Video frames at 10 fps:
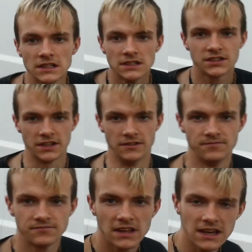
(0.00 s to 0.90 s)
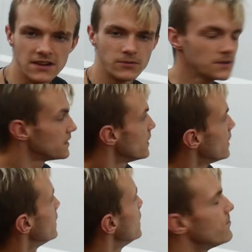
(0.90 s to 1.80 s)
So, hello everyone.
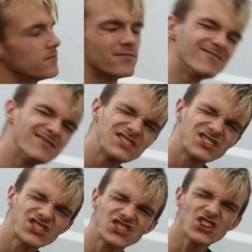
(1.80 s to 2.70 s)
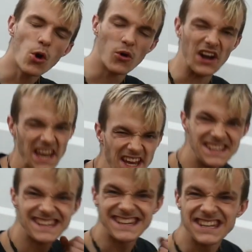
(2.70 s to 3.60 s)
Sorry I
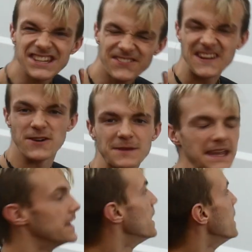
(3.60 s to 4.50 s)
didn't film again,